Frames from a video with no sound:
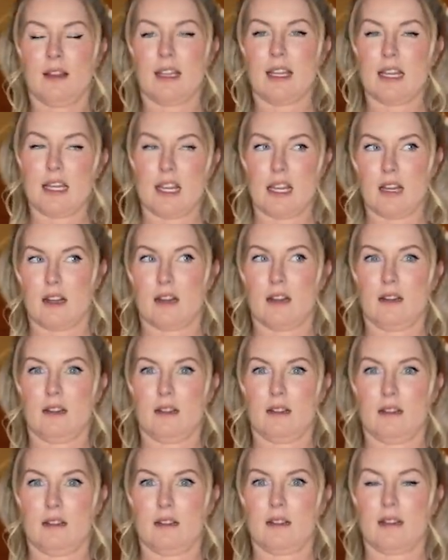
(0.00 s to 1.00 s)
in here,
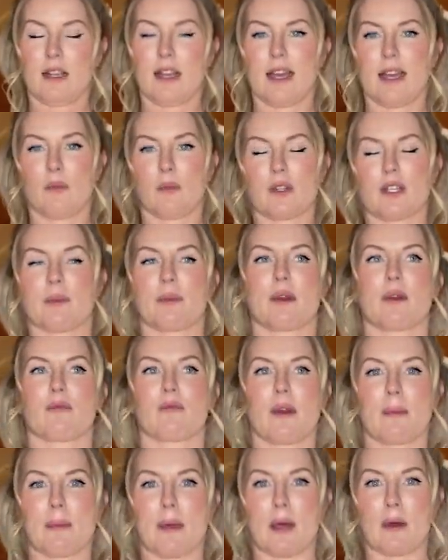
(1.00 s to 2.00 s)
and which I'm gonna
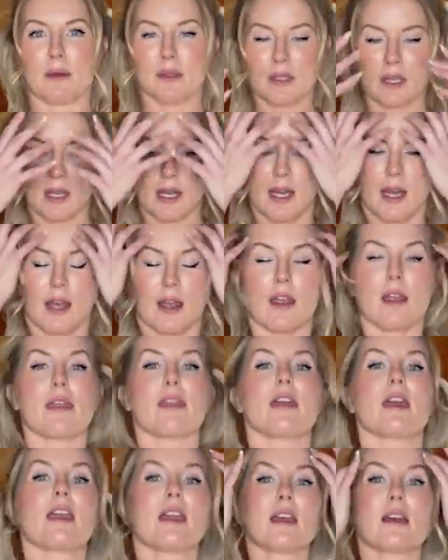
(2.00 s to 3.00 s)
rip out. The
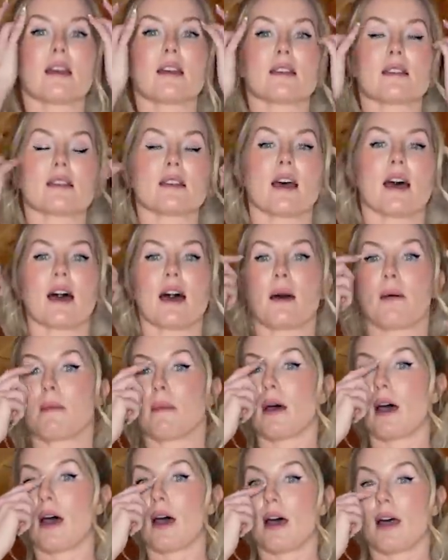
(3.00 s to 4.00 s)
thing is,
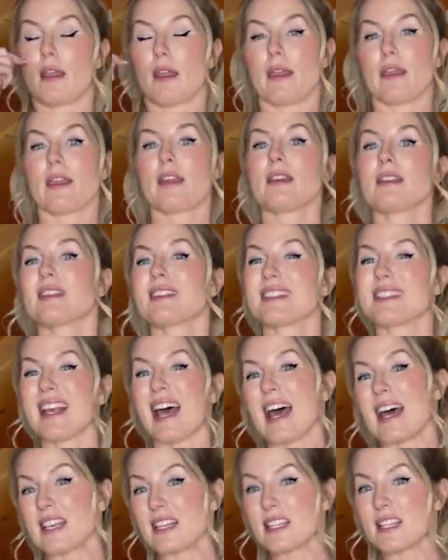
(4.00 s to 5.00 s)
um, this
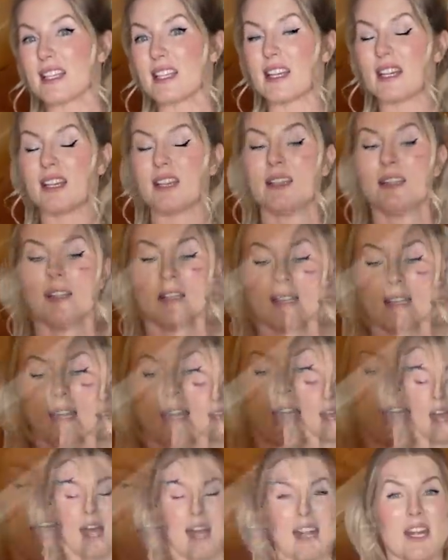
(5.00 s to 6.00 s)
set,
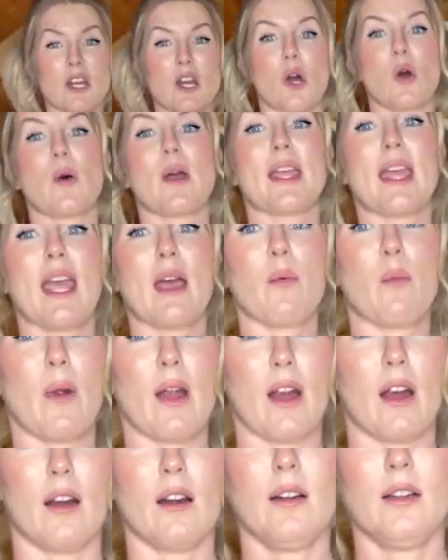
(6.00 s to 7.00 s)
I know I can't
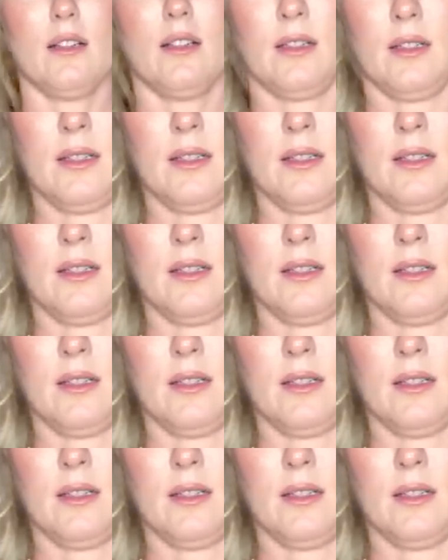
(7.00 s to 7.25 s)
wear